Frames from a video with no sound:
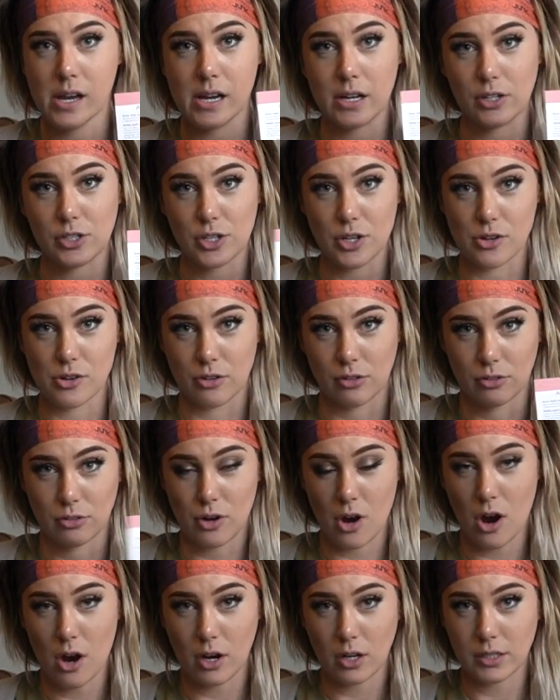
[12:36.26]
here's a little
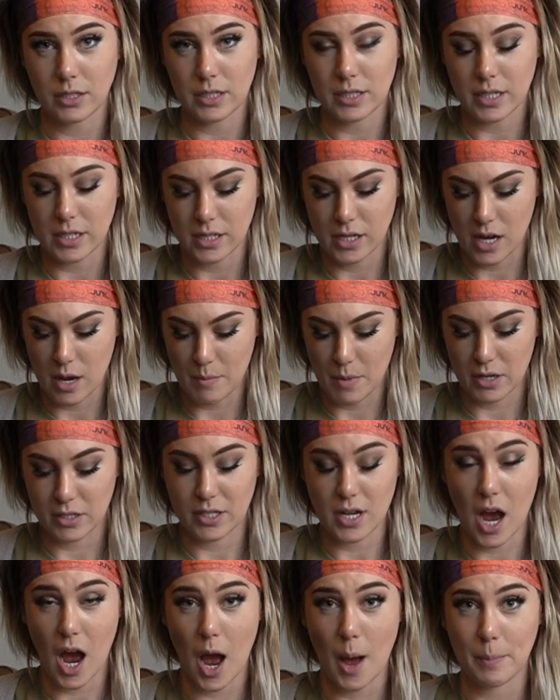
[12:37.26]
card that's gonna come on
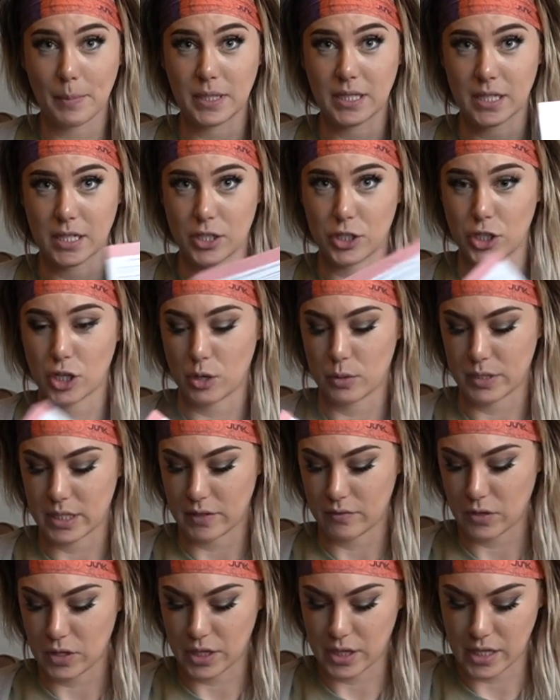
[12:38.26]
top. It's gonna show us
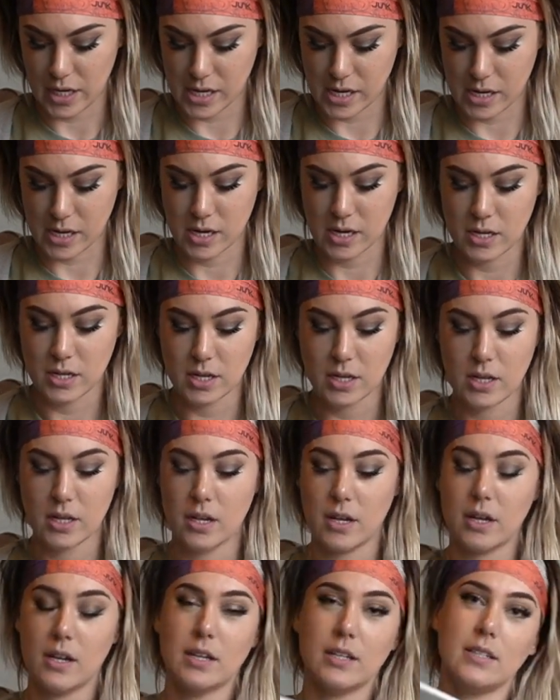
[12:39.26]
everything.
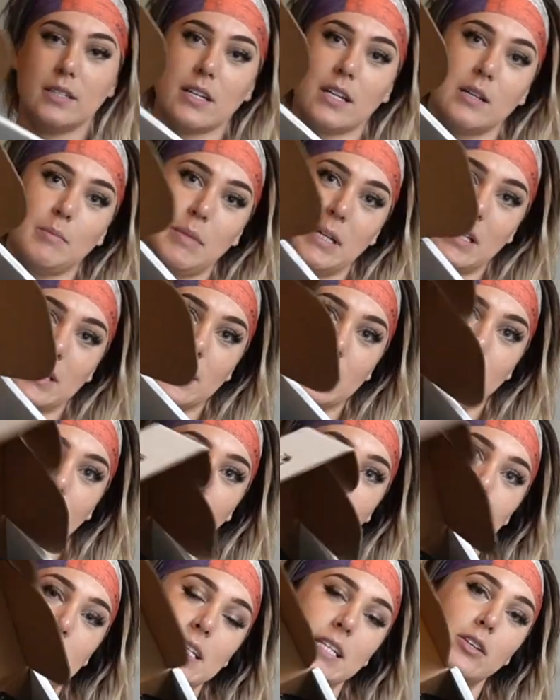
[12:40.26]
It's gonna be in this
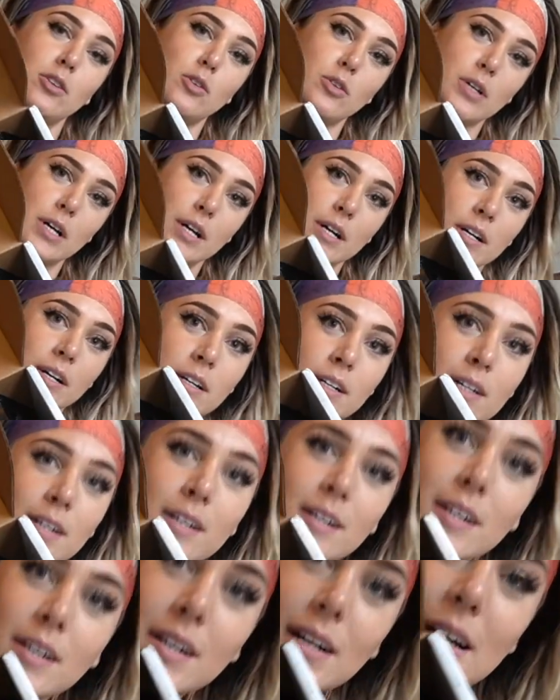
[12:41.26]
fancy little
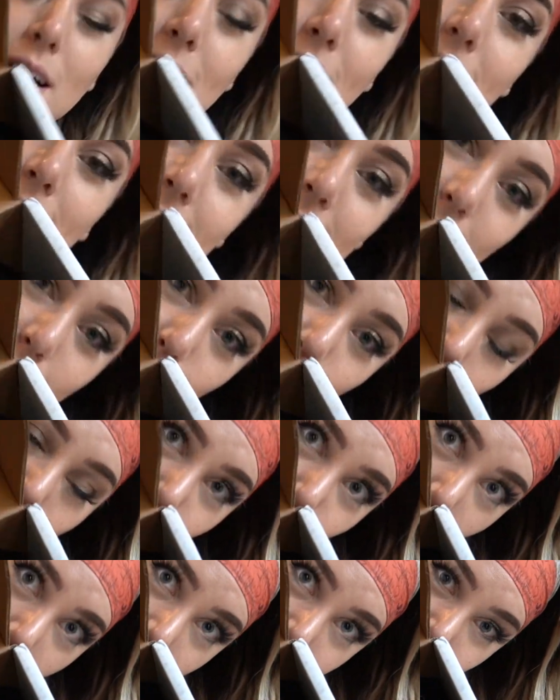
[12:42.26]
single
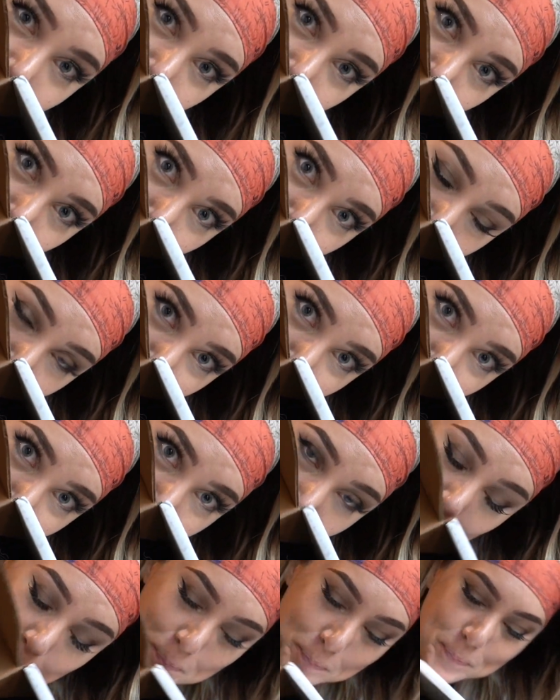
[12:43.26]
swag tissue
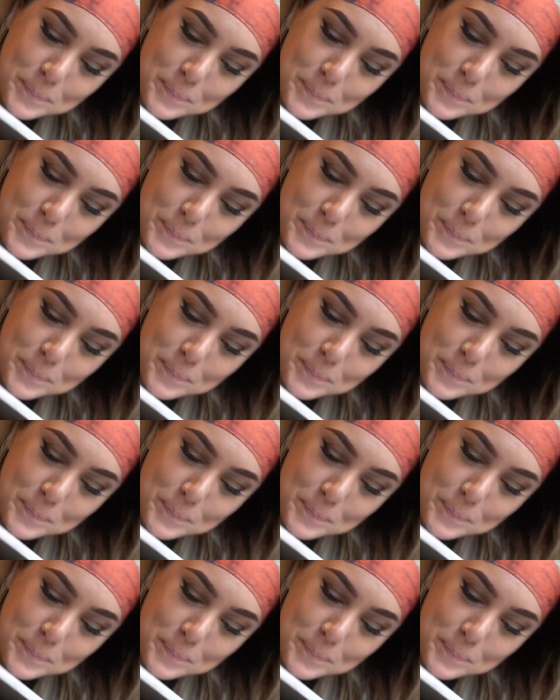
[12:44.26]
paper.